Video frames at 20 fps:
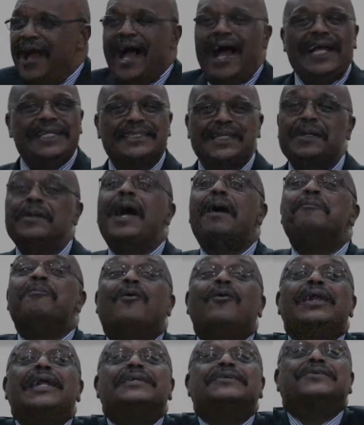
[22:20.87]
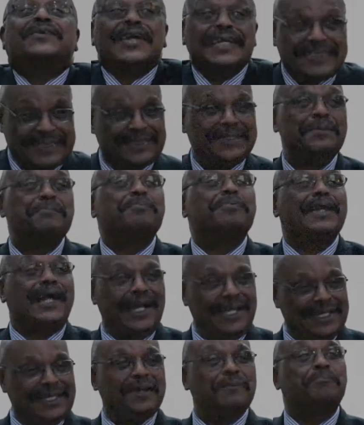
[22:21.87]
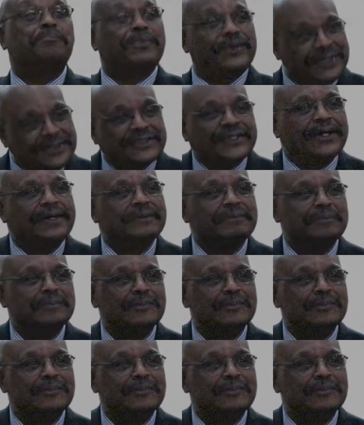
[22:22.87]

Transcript: I said, I'm going to dress up like a preacher.